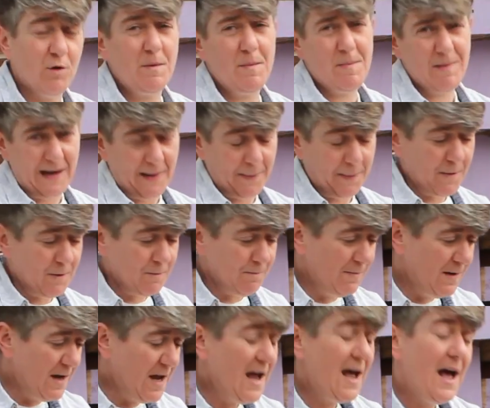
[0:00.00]
we plant them,
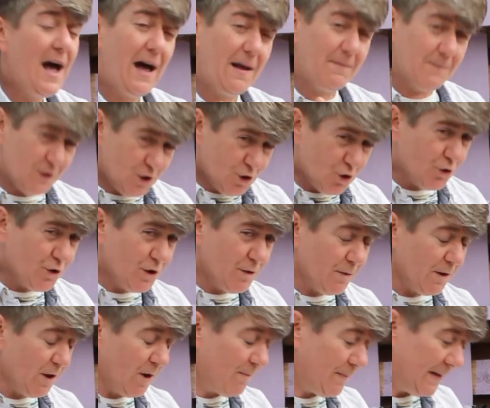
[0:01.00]
and they should do a lot